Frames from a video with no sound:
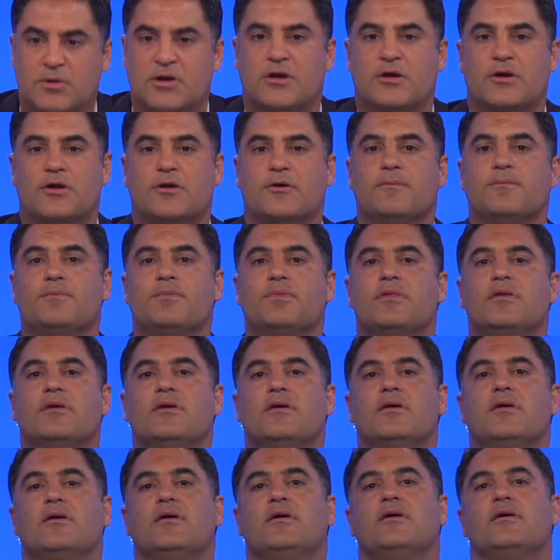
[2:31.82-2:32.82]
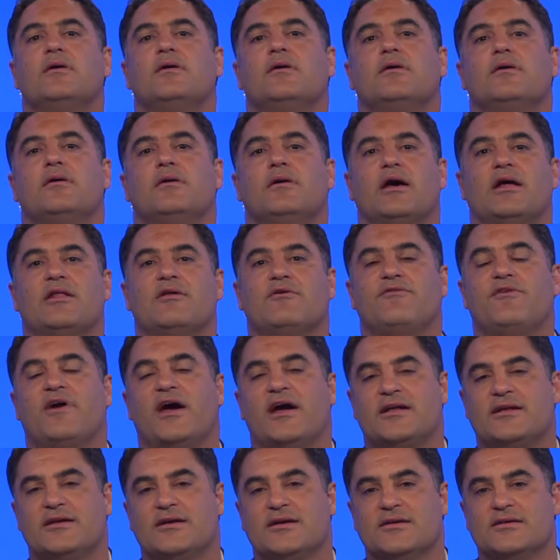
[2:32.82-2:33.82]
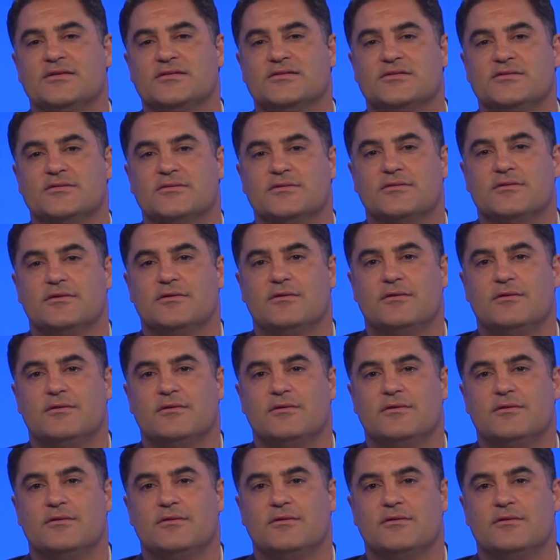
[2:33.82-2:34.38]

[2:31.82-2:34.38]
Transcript: me to do? Now, the fact is,